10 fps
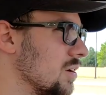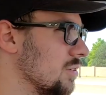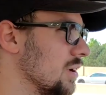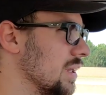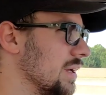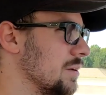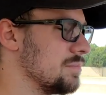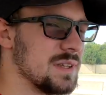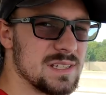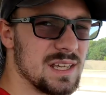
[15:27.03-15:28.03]
Really,
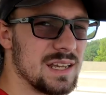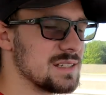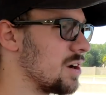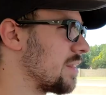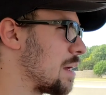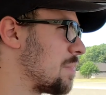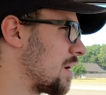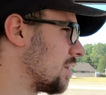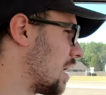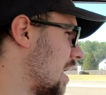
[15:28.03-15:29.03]
this thing isn't all that
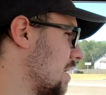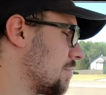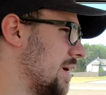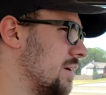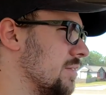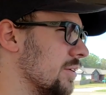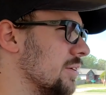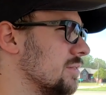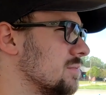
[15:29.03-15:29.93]
bad on the highway either.